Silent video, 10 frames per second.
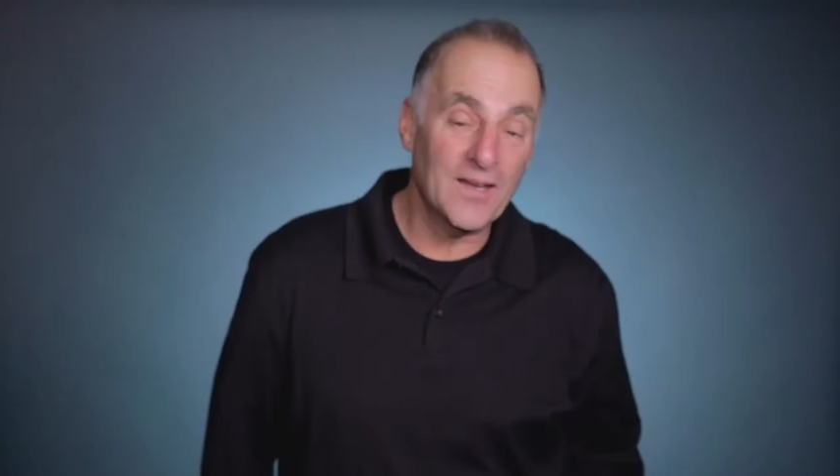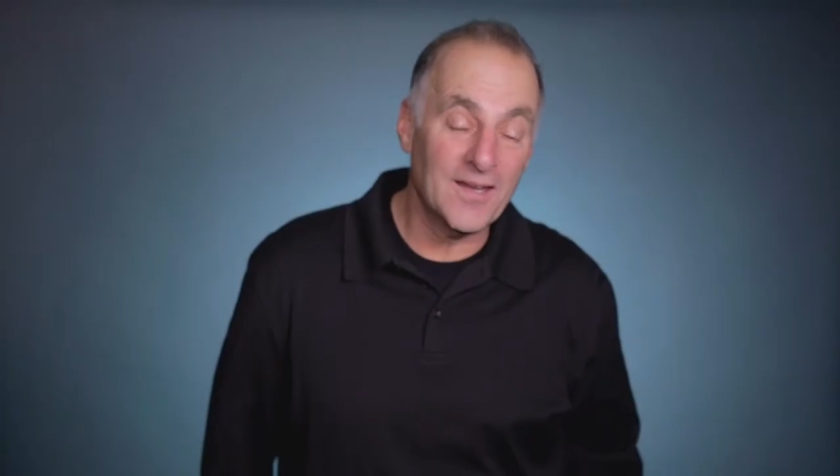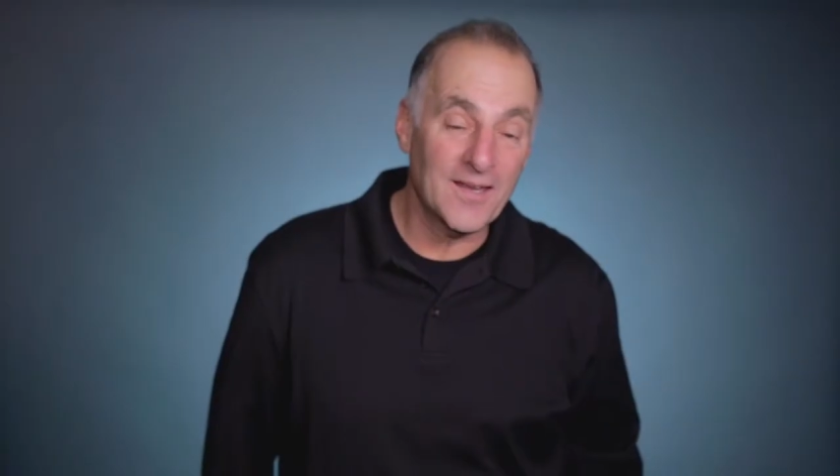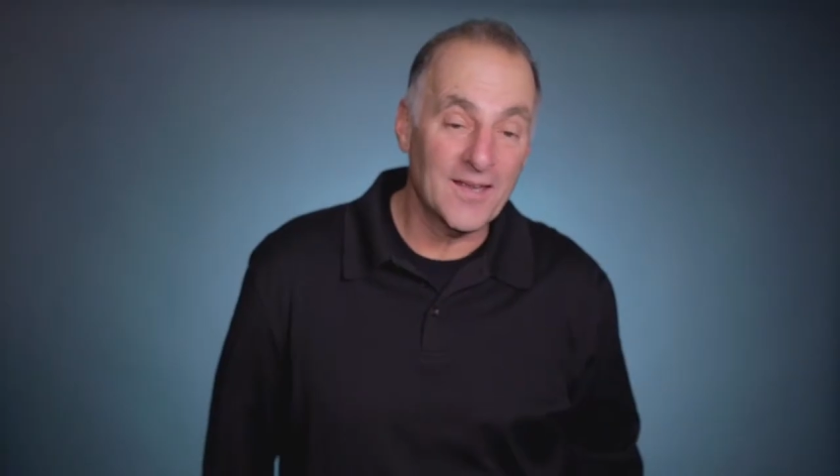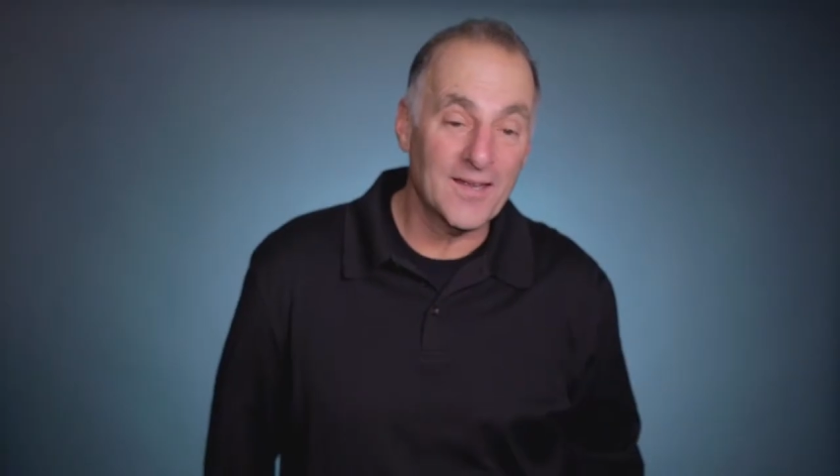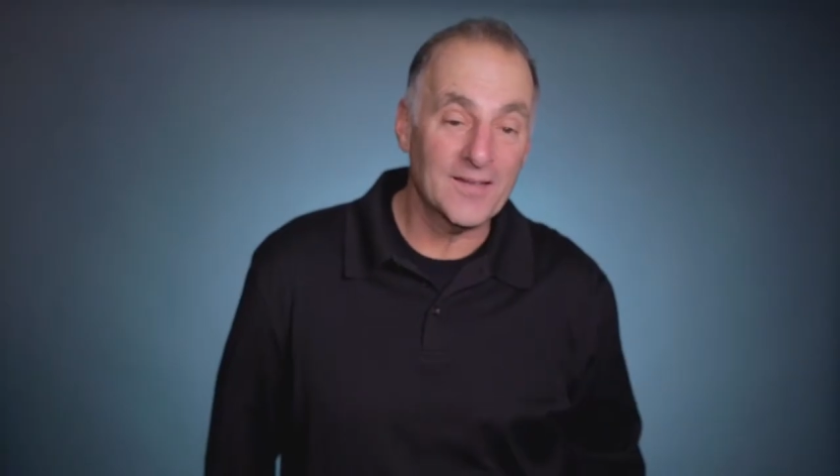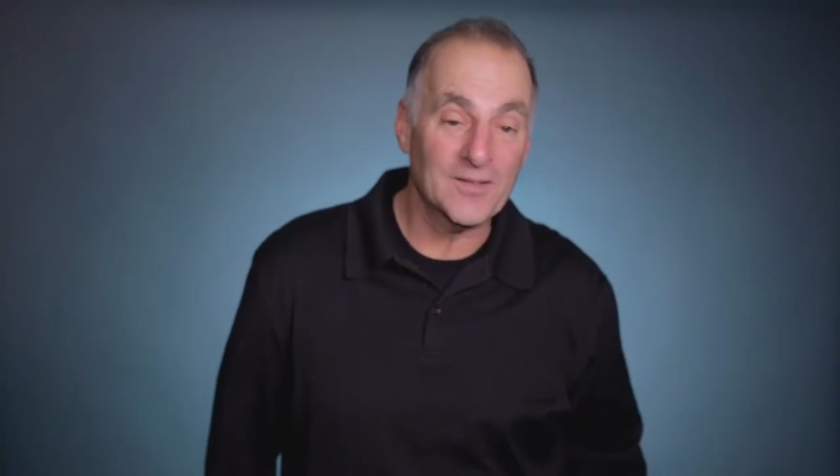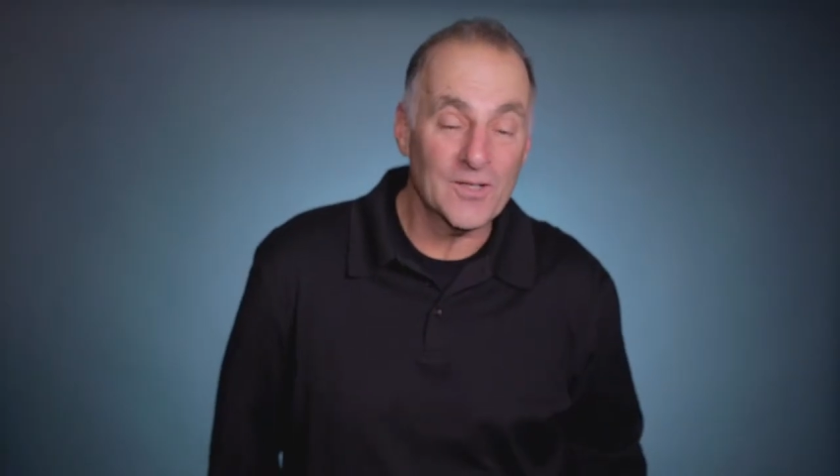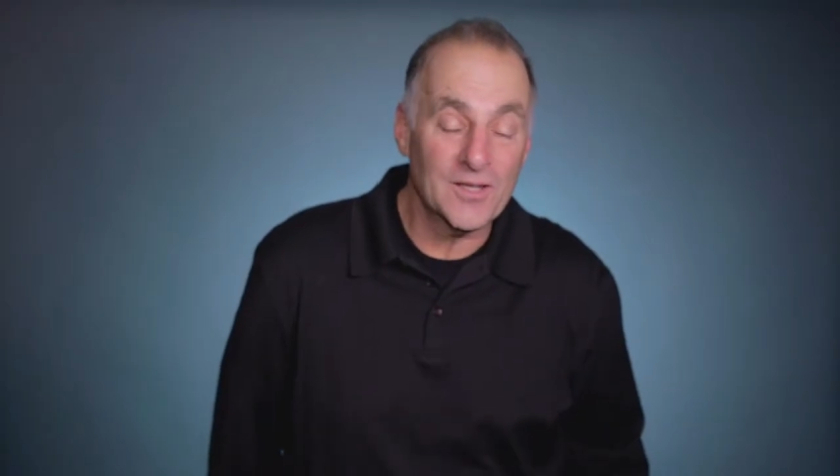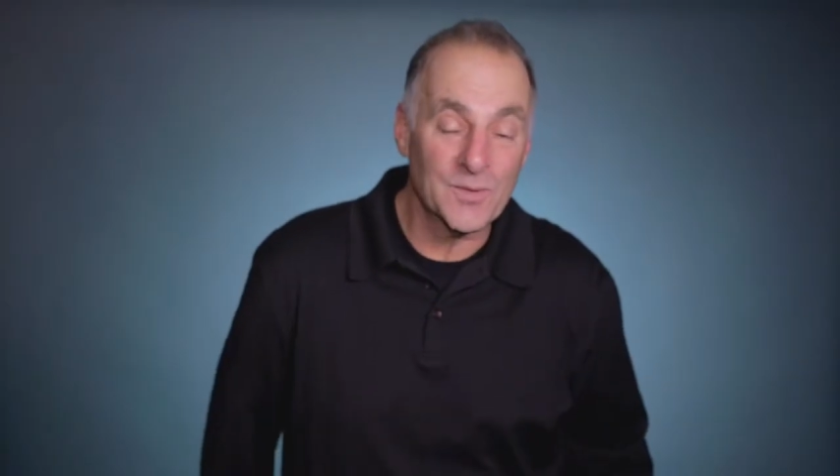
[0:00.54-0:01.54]
In
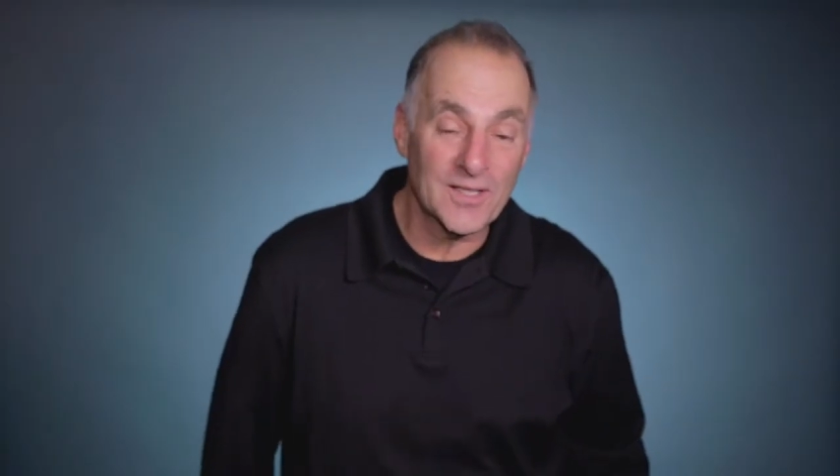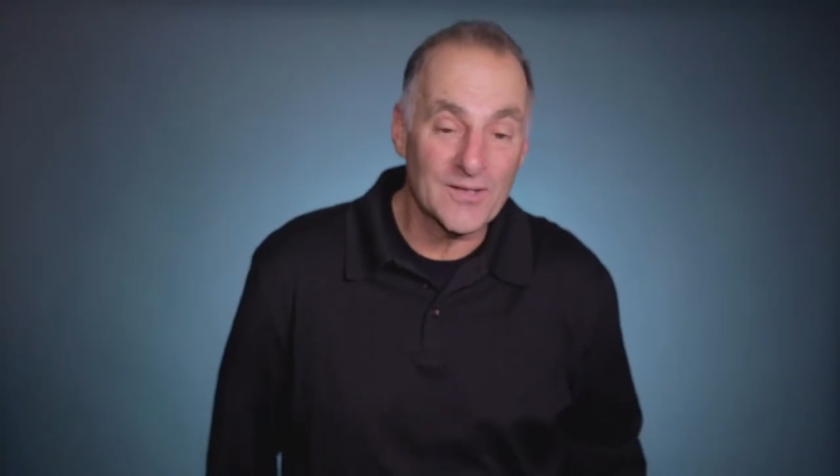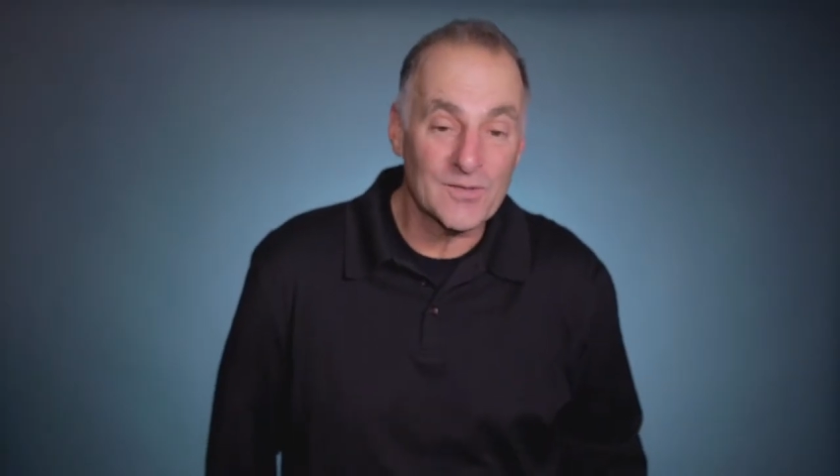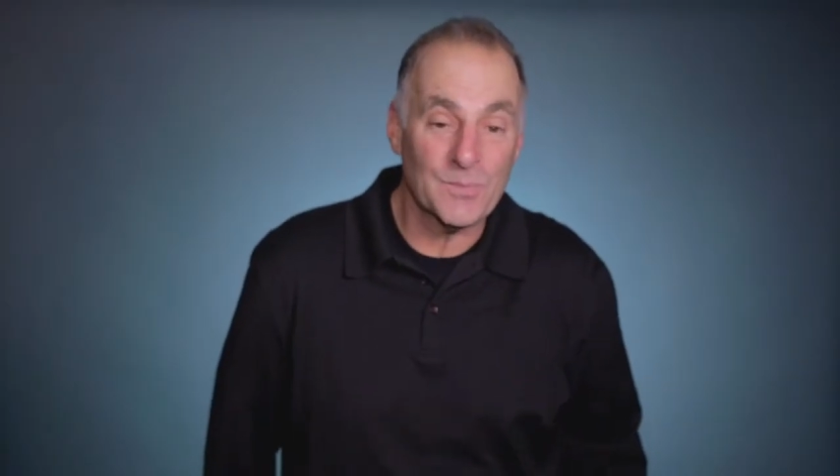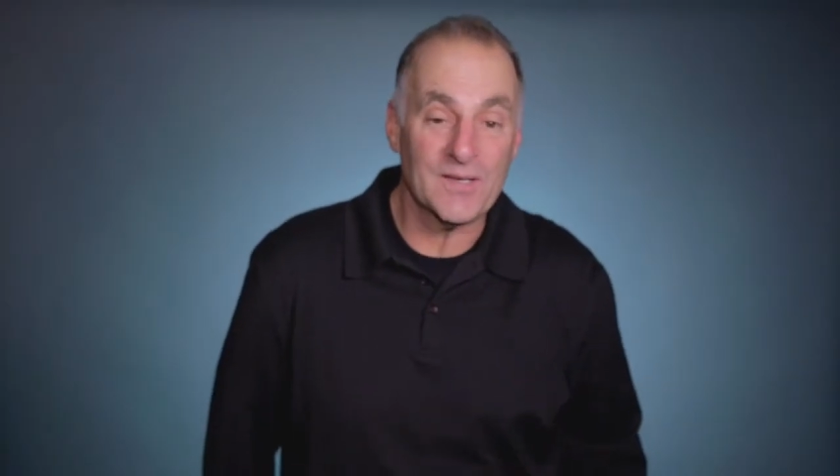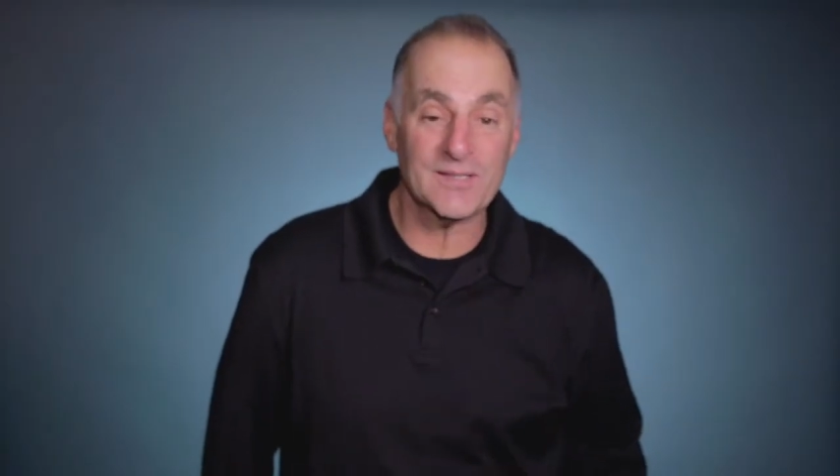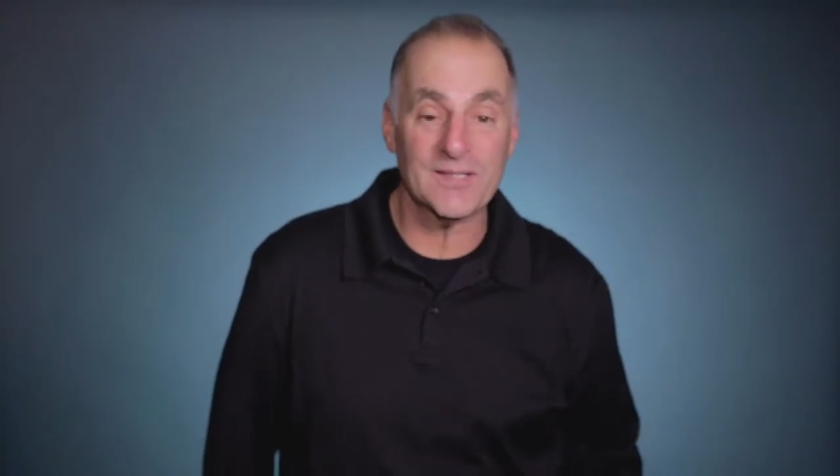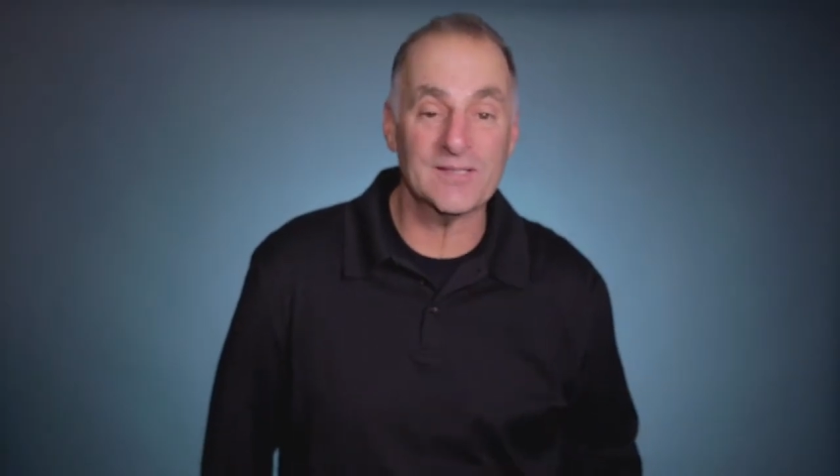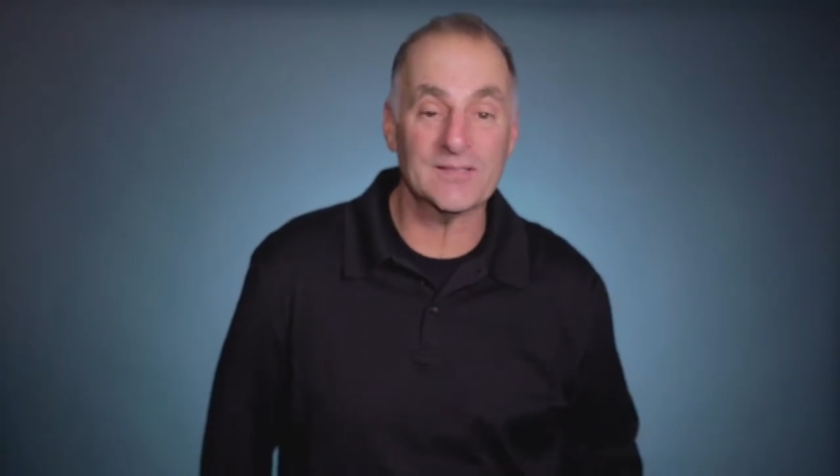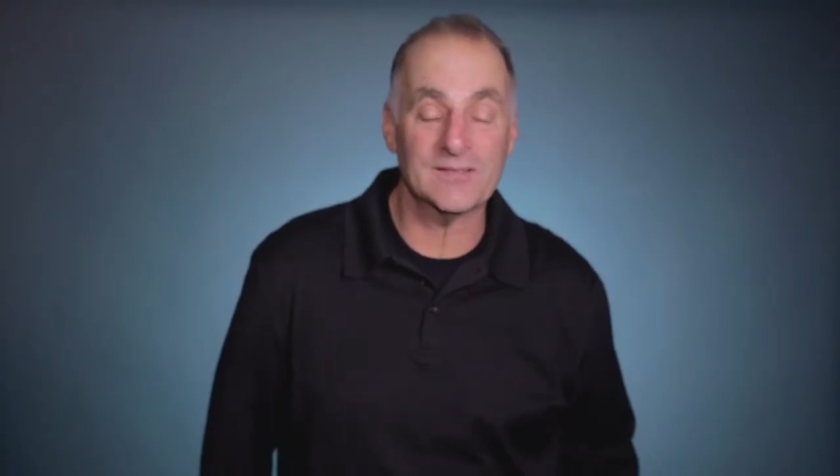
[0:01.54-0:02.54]
33 years of
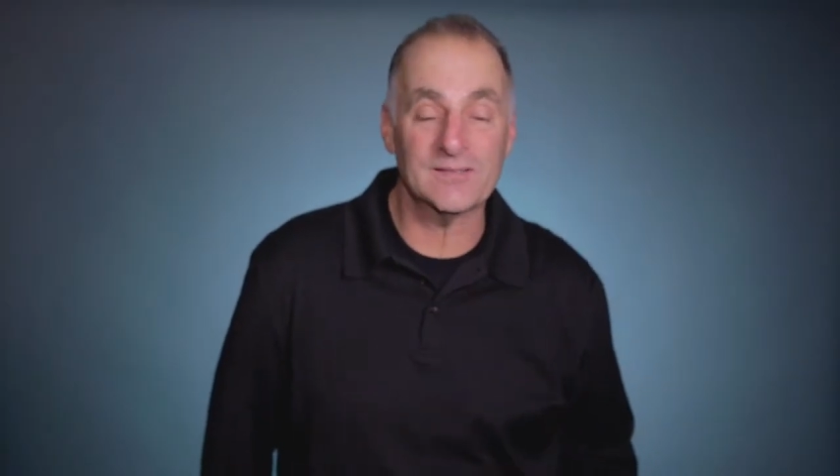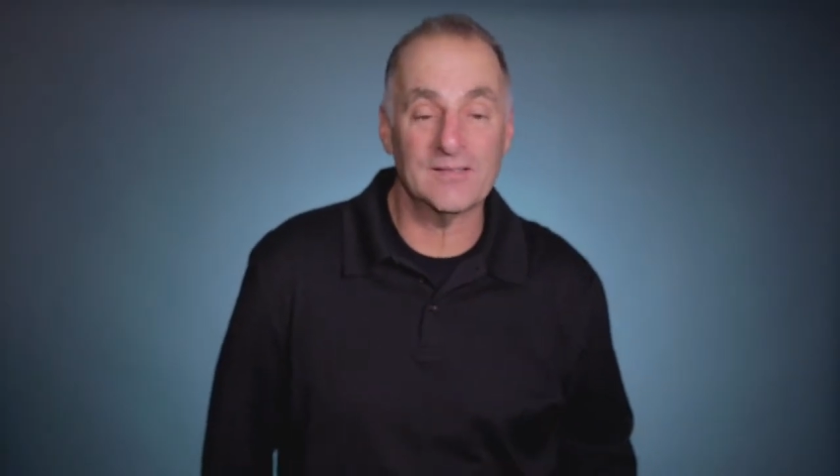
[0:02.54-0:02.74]
business,